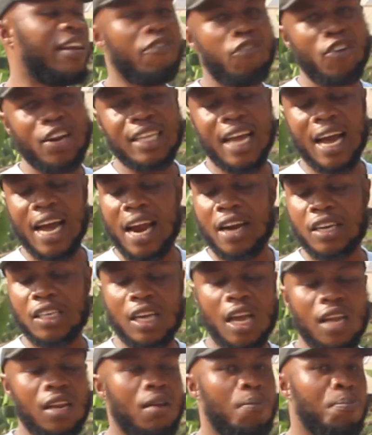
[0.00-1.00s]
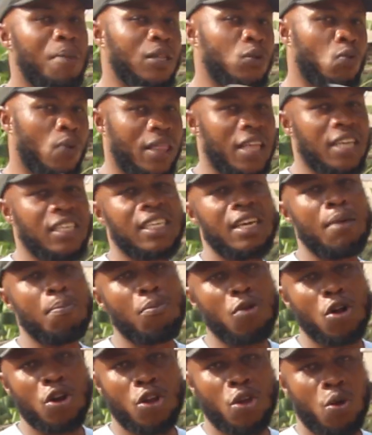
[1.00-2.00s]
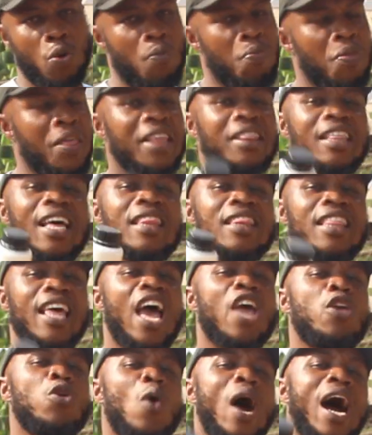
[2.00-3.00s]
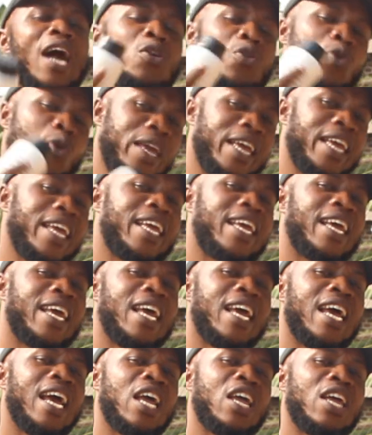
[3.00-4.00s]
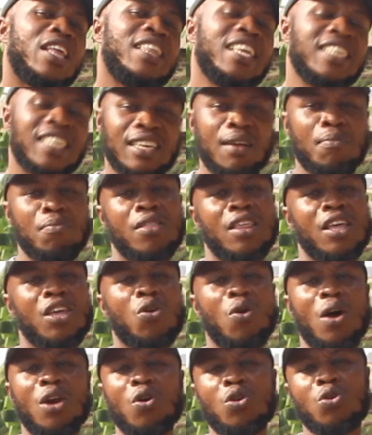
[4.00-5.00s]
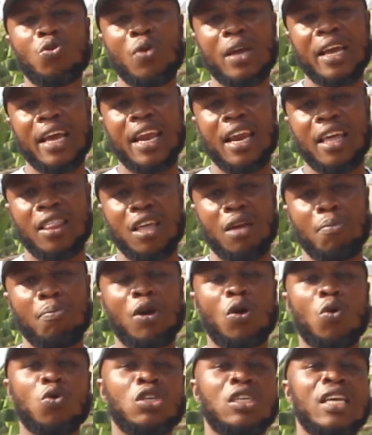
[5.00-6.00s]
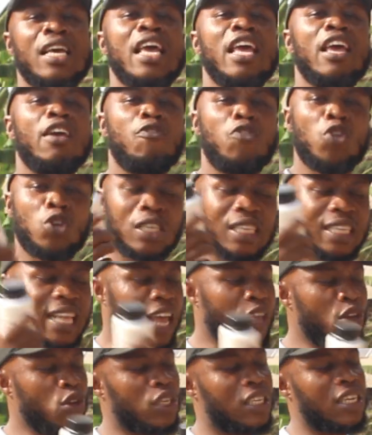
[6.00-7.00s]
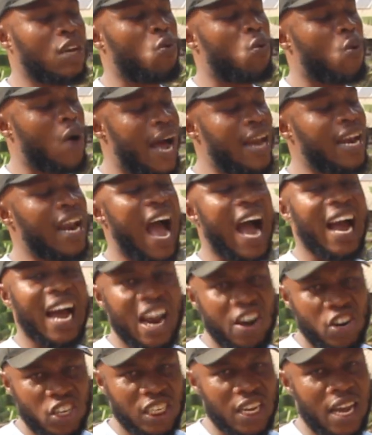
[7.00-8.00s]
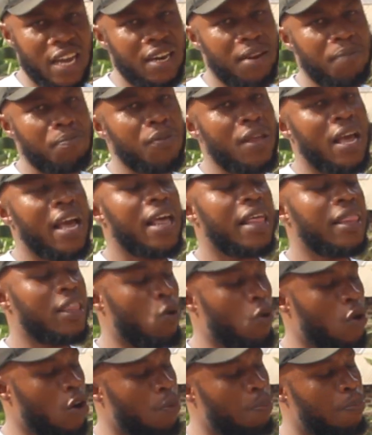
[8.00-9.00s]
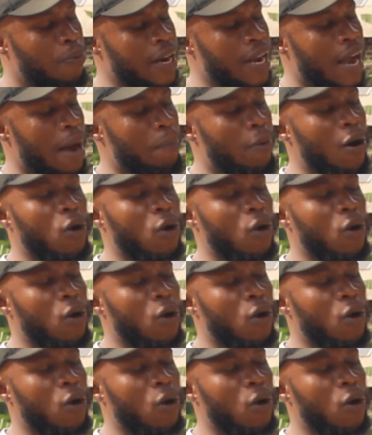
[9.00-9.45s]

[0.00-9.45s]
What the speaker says: different acaricide, but with the same molecule. Then there you are doing the same thing. You are not doing anything, because if you stay using one acaricide, it will bring